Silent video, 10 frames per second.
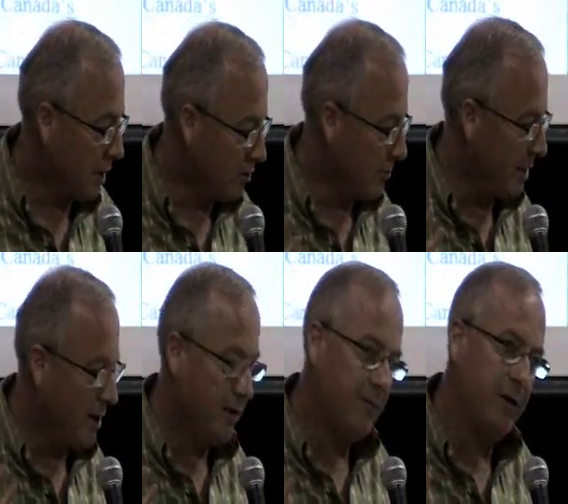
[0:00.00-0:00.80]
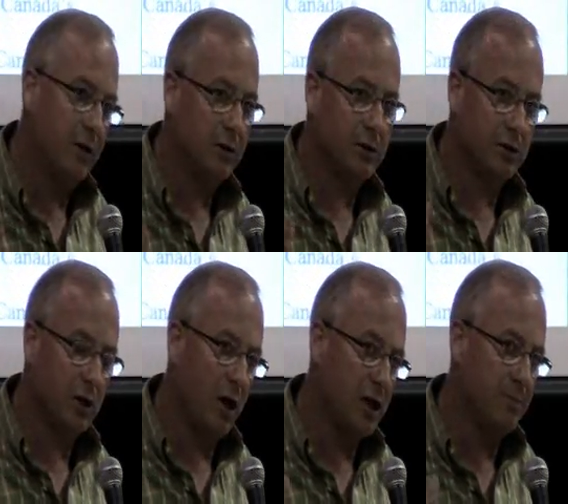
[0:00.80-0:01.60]
Electromagnetic fields,
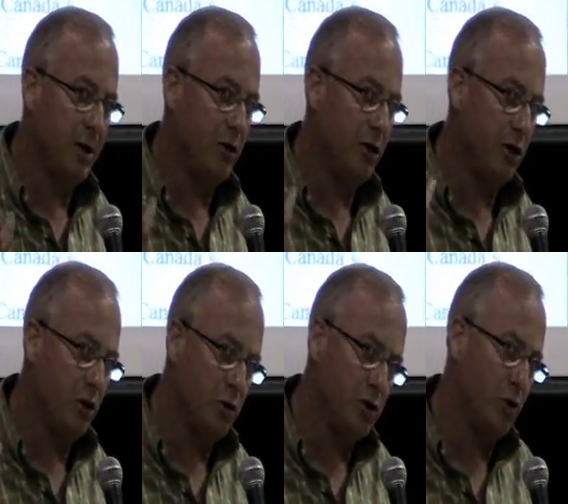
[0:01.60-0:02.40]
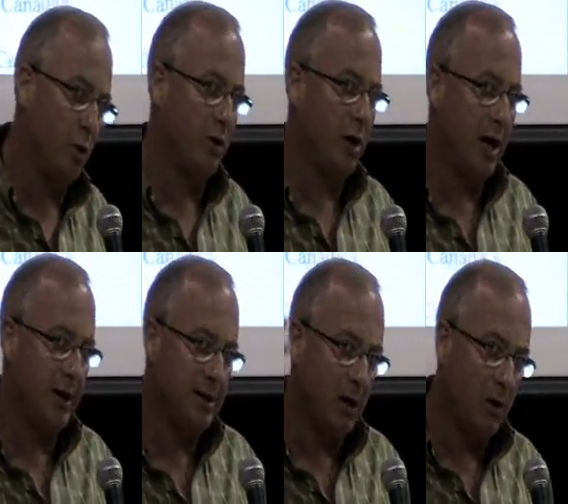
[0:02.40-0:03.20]
there's a gauge meter you use, you go under a
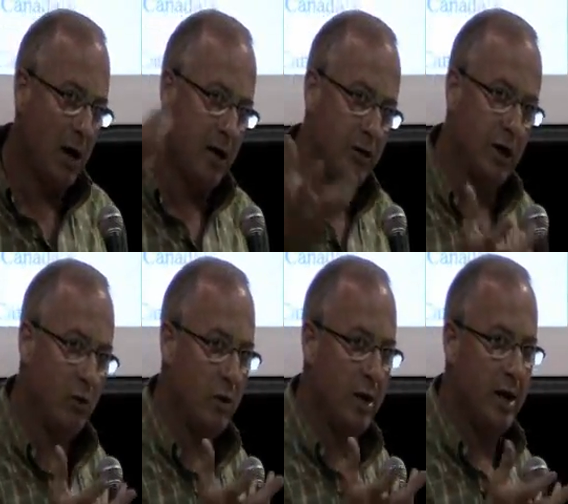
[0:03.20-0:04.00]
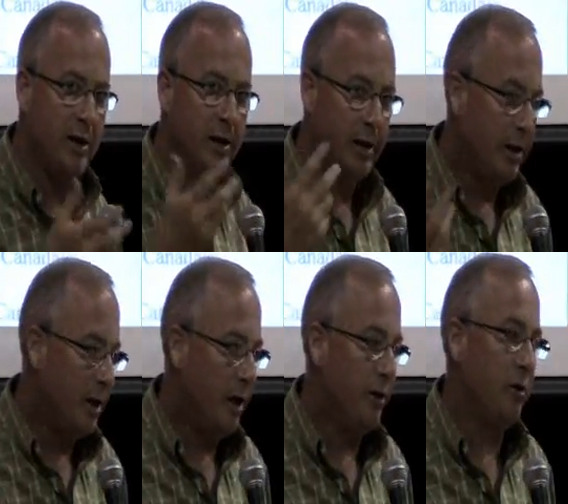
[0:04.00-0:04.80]
high tower line, you get a reading.
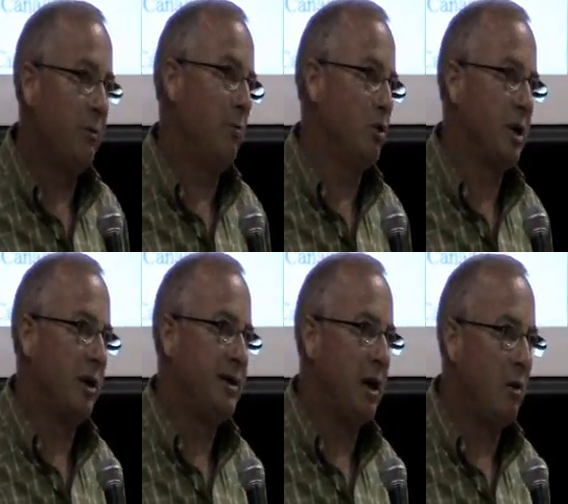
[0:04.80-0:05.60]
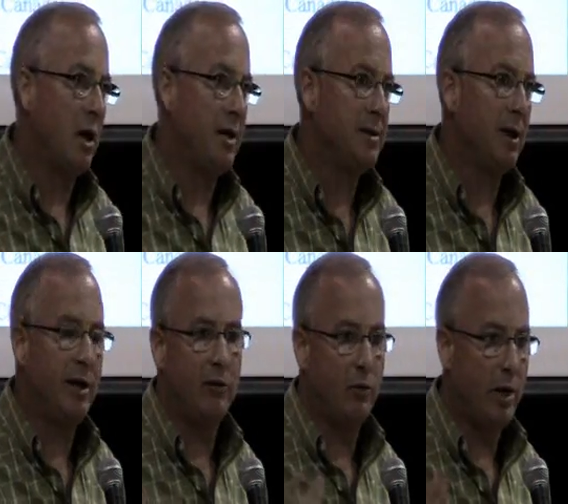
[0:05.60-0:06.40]
Under most high tower lines,
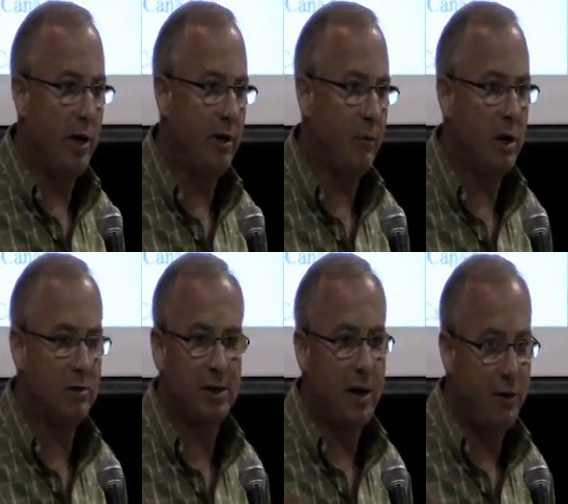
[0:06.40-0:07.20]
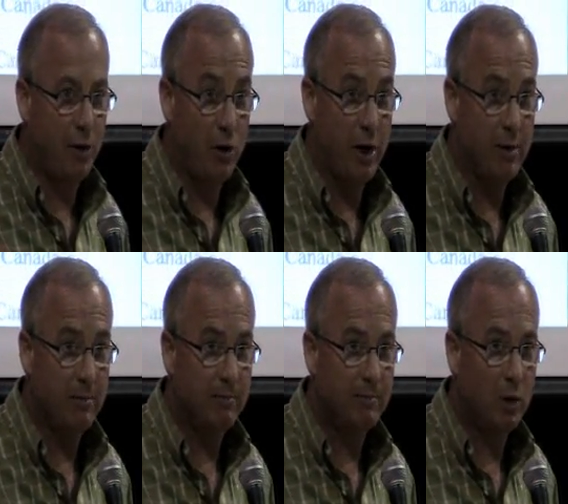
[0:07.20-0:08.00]
I give a reading around, say,
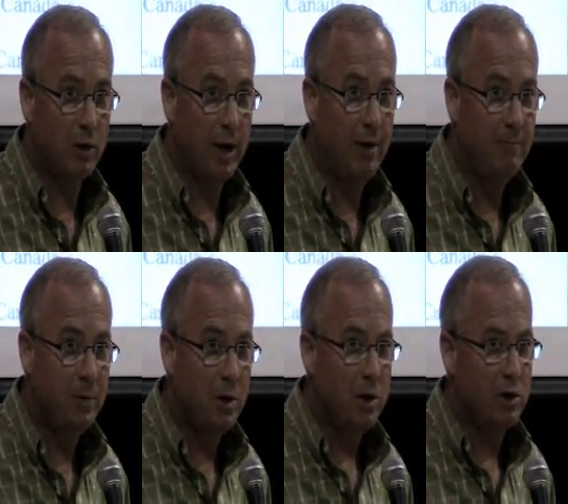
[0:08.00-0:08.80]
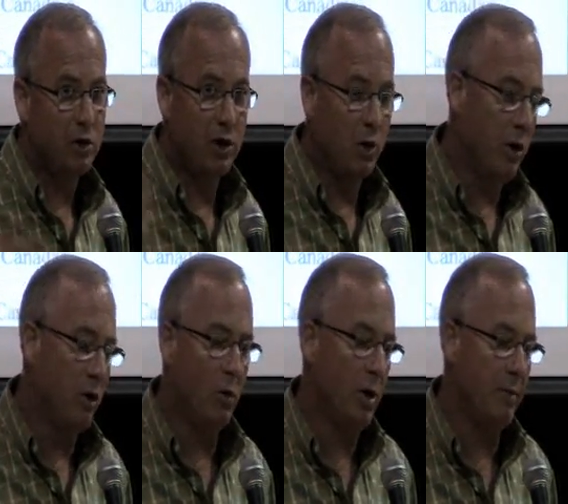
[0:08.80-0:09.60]
30, okay? So you know
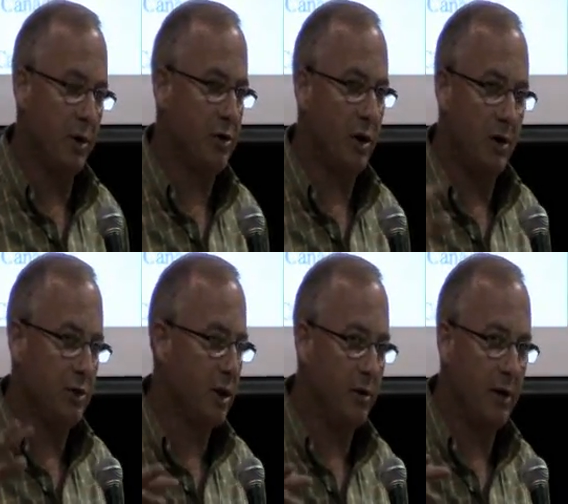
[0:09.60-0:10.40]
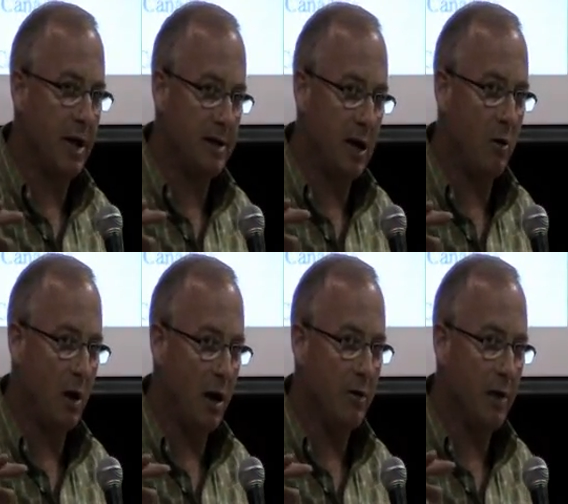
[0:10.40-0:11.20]
you don't want to build your house under that
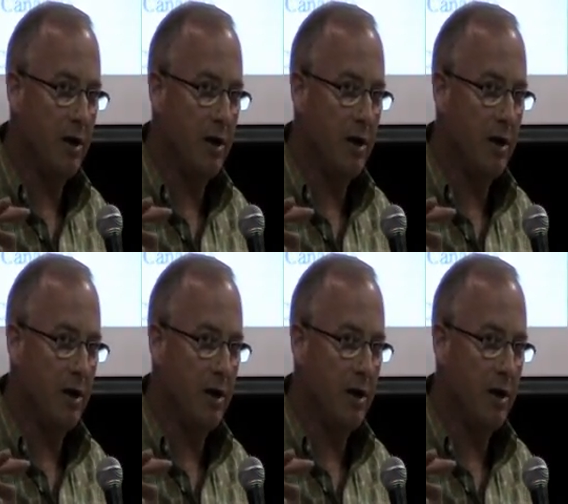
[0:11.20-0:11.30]
tower line,